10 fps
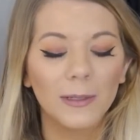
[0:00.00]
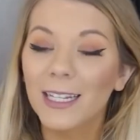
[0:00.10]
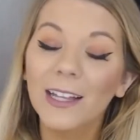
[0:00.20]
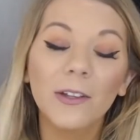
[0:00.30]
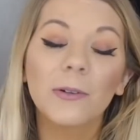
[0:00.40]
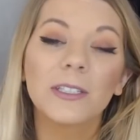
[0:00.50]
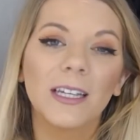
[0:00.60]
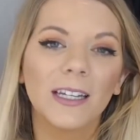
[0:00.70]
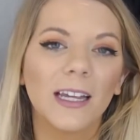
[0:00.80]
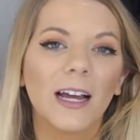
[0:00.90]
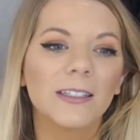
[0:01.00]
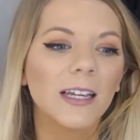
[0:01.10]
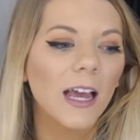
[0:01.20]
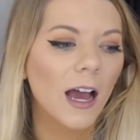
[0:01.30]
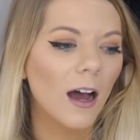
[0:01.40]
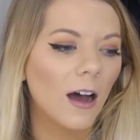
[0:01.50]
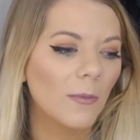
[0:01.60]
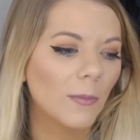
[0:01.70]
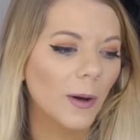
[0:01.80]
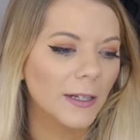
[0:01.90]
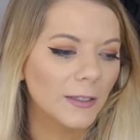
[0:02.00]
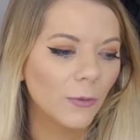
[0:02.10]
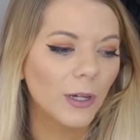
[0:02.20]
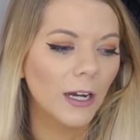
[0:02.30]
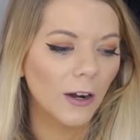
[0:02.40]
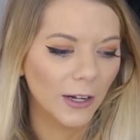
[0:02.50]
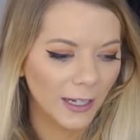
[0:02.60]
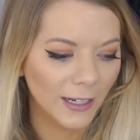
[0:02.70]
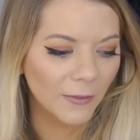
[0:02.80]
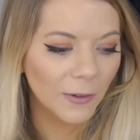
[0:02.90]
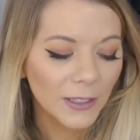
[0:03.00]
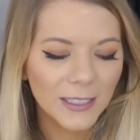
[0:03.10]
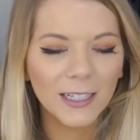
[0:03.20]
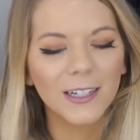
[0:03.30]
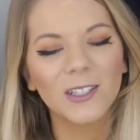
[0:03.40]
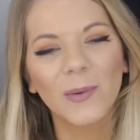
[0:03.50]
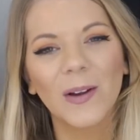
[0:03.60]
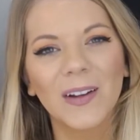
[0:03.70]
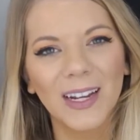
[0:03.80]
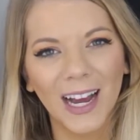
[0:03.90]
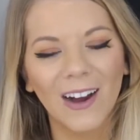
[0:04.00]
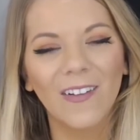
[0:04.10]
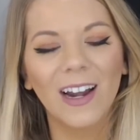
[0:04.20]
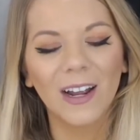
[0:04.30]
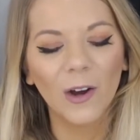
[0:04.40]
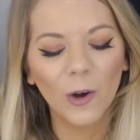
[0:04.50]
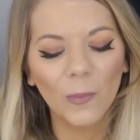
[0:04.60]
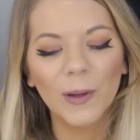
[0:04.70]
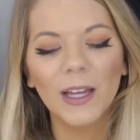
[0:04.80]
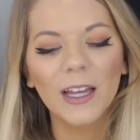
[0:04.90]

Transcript: daily routine yet, but we are getting really serious about it now, and I hope